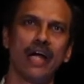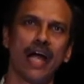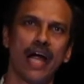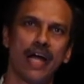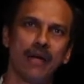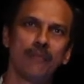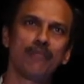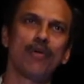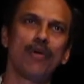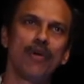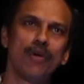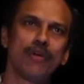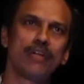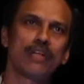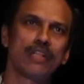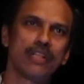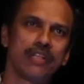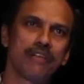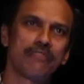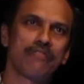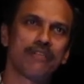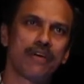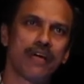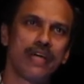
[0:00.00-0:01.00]
and polluting
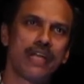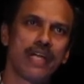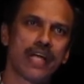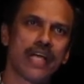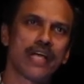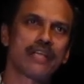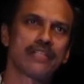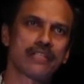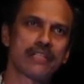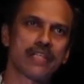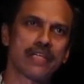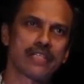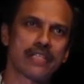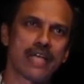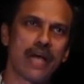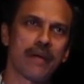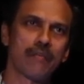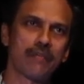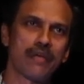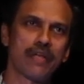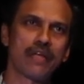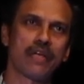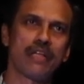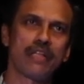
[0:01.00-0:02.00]
the irrigation that's
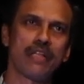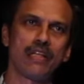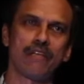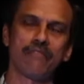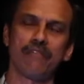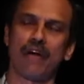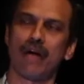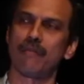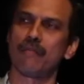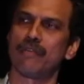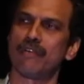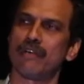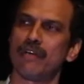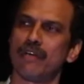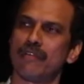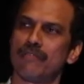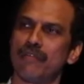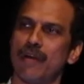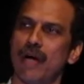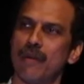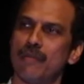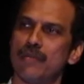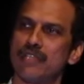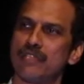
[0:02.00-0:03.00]
happening in the farm, uh,
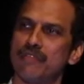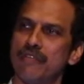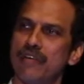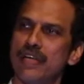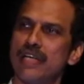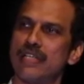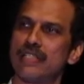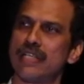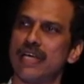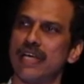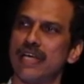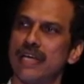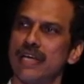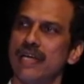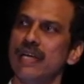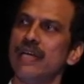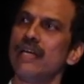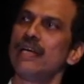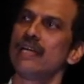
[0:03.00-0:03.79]
farmers' fields there.